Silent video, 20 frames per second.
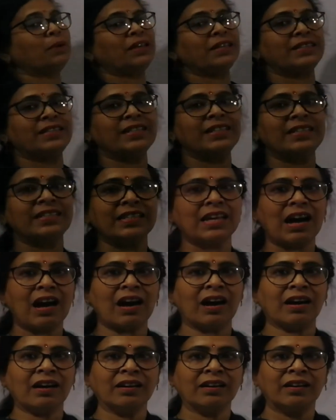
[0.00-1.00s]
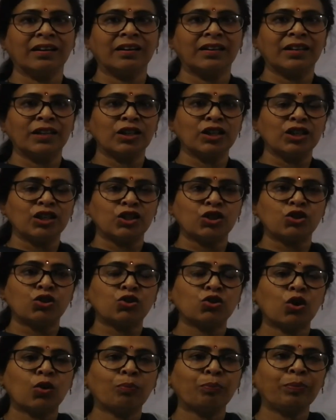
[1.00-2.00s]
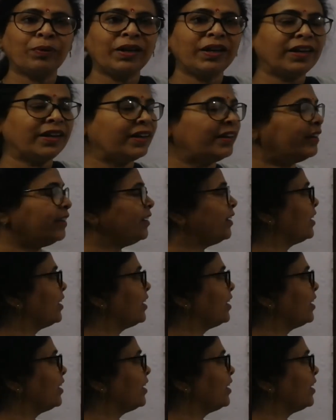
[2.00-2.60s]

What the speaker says: bases are soapy in